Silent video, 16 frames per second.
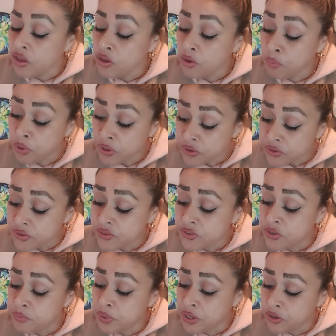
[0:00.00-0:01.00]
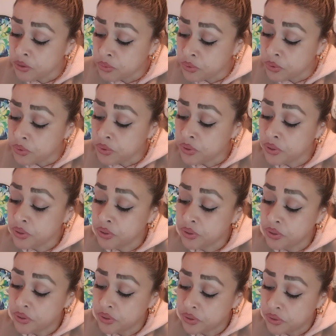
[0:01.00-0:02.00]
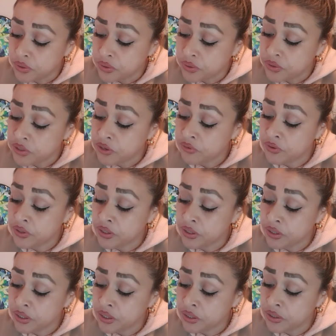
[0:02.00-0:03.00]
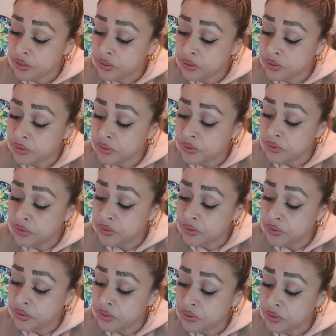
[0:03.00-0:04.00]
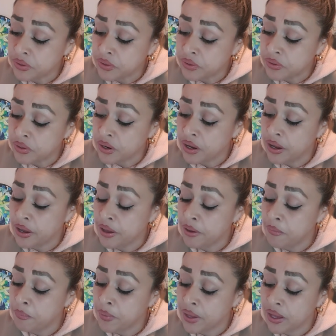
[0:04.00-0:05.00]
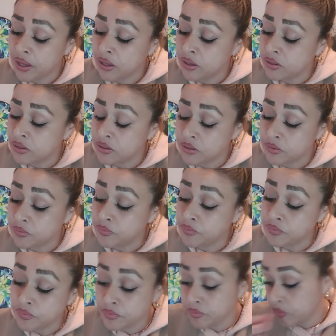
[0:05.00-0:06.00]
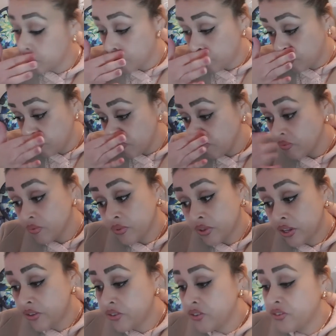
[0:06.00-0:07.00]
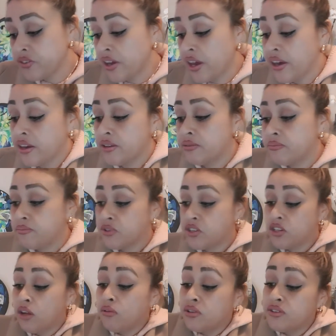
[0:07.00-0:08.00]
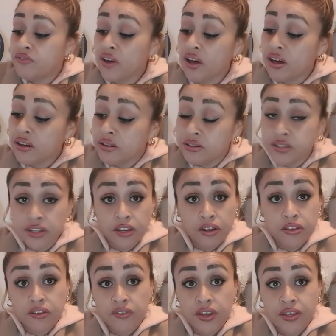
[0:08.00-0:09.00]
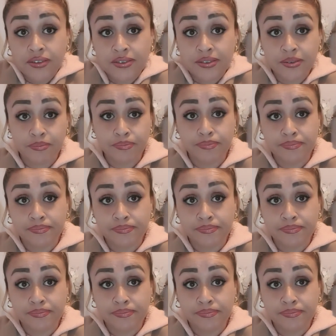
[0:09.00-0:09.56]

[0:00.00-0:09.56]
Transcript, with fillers: Your person's dependable, definitely, right? But let's just say it, slow as fuck, sitting on the fence.